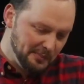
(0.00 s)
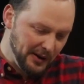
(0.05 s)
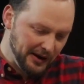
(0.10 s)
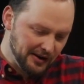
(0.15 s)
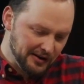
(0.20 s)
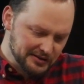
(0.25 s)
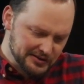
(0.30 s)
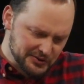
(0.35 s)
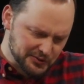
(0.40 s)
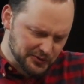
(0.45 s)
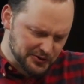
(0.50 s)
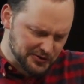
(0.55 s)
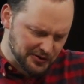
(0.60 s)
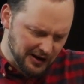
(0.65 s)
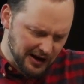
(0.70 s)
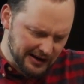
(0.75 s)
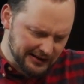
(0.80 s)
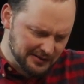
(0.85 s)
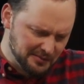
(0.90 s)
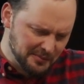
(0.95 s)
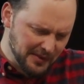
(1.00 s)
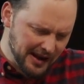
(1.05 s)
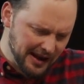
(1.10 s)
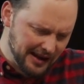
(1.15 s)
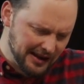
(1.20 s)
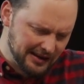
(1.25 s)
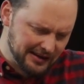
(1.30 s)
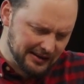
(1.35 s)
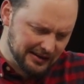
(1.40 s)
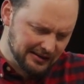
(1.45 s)
parents were trying to
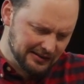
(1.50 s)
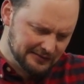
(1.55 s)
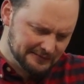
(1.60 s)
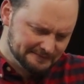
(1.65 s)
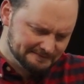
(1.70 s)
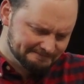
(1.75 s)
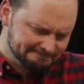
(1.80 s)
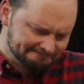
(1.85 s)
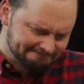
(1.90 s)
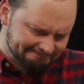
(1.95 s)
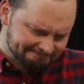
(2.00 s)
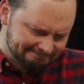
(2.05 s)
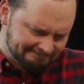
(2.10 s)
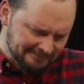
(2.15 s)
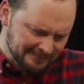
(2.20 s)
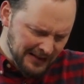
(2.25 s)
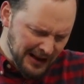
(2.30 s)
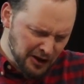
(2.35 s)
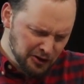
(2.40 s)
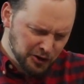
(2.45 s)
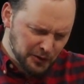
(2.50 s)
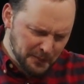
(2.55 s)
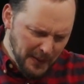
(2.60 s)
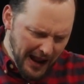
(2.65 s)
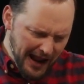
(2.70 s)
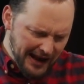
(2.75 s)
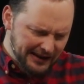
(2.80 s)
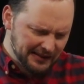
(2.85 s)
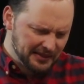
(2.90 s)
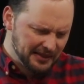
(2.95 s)
make, I look
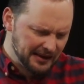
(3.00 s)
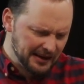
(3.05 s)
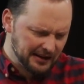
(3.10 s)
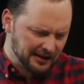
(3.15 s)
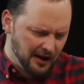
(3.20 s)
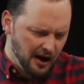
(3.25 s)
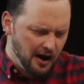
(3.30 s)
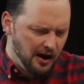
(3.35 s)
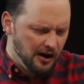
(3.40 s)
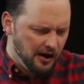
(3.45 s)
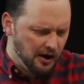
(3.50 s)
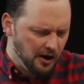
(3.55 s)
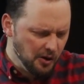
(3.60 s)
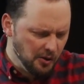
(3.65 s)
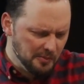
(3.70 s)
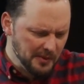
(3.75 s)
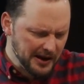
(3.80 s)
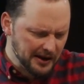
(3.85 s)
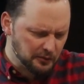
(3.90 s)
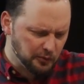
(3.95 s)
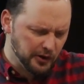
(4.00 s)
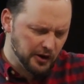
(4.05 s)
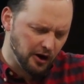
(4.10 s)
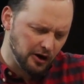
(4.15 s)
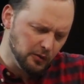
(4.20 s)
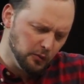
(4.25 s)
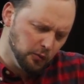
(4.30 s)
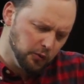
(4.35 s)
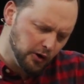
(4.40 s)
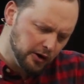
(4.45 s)
back and think, oh man, when
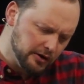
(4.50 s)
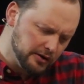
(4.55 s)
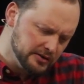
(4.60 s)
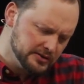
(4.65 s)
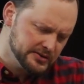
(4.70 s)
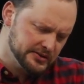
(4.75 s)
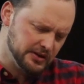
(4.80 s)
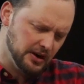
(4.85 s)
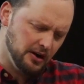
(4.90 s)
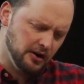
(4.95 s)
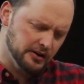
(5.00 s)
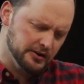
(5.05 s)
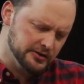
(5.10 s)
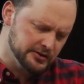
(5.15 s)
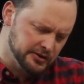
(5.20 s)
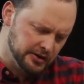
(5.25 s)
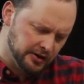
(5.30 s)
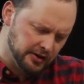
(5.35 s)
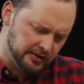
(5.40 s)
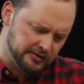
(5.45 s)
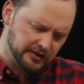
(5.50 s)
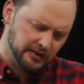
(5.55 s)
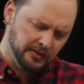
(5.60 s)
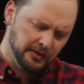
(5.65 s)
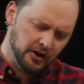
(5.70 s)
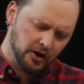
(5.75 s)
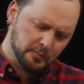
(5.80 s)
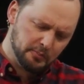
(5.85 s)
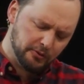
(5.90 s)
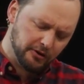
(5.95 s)
our words are dirt,
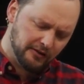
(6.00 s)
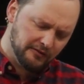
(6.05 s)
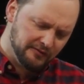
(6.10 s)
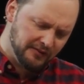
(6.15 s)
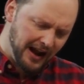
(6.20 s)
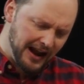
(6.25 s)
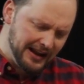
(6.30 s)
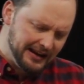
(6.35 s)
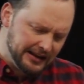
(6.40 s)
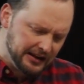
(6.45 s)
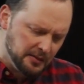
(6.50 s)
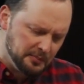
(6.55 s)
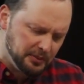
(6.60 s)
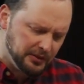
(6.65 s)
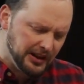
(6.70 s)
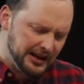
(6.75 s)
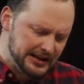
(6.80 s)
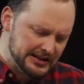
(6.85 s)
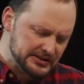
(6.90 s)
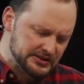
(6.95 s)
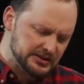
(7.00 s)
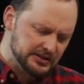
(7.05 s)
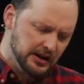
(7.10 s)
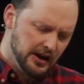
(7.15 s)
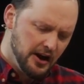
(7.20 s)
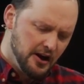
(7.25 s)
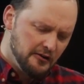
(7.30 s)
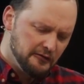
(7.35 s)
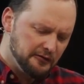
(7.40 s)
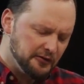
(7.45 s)
they're providing a place
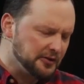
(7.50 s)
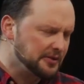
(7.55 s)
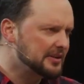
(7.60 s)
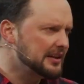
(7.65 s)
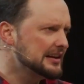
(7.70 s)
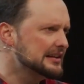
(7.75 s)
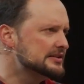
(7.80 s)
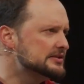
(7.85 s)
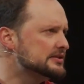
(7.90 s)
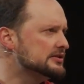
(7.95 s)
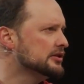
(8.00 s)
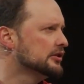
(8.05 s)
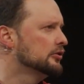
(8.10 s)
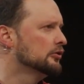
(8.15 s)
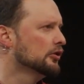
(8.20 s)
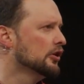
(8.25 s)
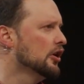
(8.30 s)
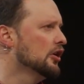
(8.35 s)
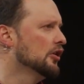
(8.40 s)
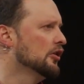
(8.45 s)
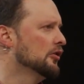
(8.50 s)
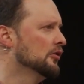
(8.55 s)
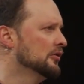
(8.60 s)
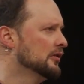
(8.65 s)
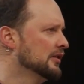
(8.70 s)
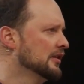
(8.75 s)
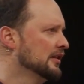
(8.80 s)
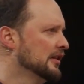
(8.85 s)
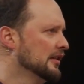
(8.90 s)
for things to grow